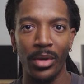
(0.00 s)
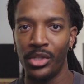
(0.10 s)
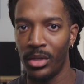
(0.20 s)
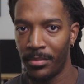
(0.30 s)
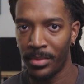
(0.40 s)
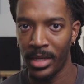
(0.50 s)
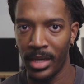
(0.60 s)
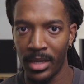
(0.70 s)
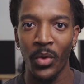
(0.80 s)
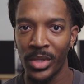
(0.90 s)
what you have
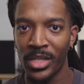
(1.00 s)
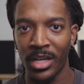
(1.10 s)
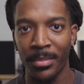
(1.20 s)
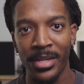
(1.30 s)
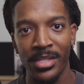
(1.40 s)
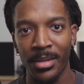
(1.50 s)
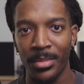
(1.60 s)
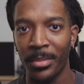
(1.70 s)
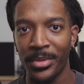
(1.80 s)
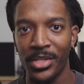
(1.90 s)
played. Before we talk about step
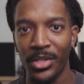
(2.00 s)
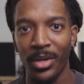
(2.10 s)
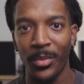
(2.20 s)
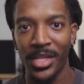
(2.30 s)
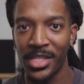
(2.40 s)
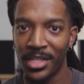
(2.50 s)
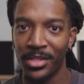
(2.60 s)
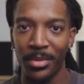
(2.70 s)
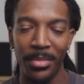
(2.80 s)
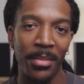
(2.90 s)
number two, I want to tell
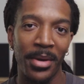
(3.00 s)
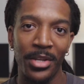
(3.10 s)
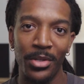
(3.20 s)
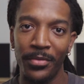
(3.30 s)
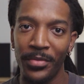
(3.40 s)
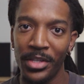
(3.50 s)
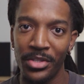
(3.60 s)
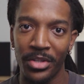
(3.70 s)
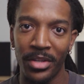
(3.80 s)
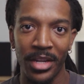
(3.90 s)
you about my new
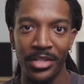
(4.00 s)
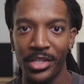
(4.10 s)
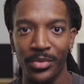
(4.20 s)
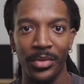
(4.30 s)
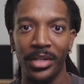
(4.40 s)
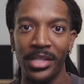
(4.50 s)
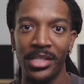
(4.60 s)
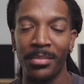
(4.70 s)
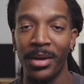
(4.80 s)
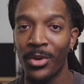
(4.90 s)
feature that I just released
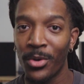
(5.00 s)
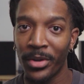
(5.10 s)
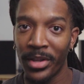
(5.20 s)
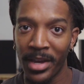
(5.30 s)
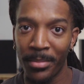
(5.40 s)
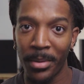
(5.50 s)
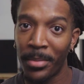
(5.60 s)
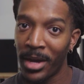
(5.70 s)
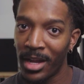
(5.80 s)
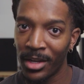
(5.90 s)
in my Chord app,
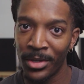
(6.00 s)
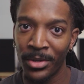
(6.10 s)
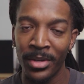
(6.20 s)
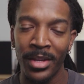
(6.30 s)
Apollo.